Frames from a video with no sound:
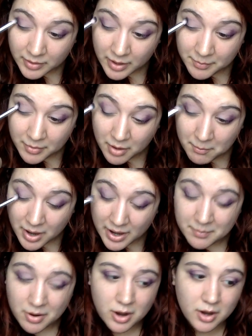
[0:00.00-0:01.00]
I bought my
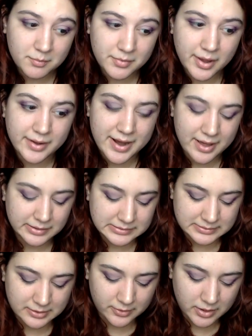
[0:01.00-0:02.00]
mom an Alex
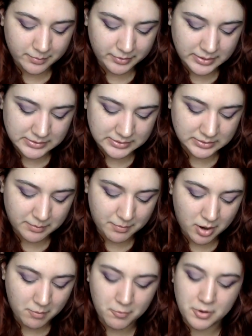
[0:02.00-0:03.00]
and Ani bracelet, the
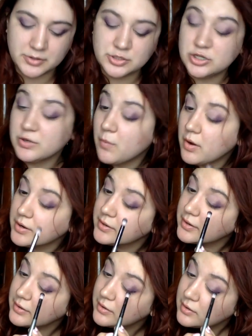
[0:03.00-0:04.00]
mom one. She wanted
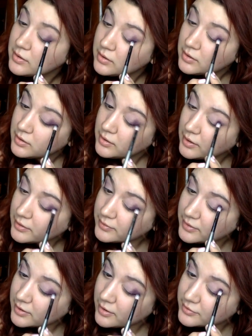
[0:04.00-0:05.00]
it. And then
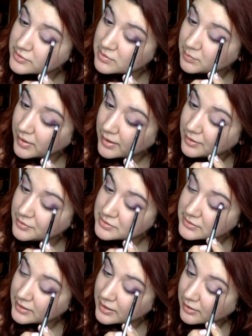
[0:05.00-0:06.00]
I got her something else and
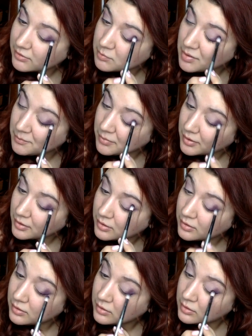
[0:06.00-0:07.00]
I can't remember.
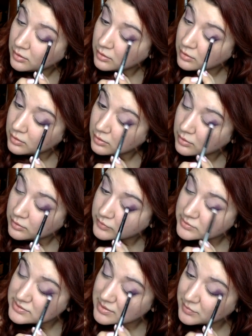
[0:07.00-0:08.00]
It
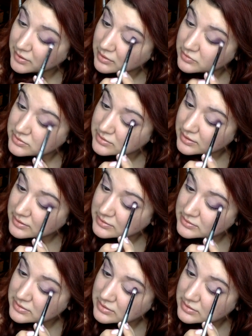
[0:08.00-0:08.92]
was something else nice.